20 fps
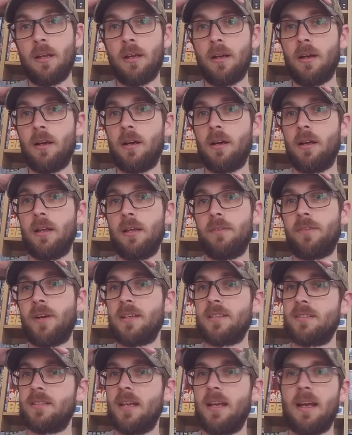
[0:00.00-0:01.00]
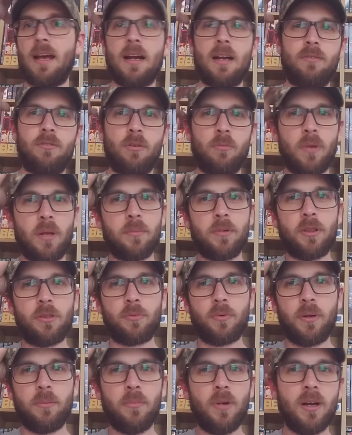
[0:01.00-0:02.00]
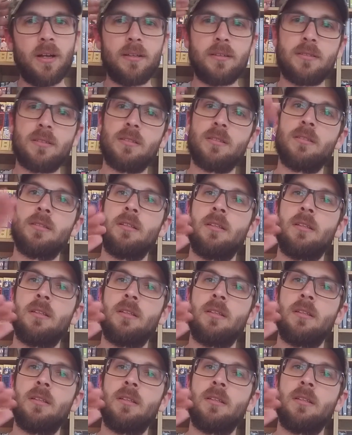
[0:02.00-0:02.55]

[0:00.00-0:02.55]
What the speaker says: if I stay on it for maybe 3 months,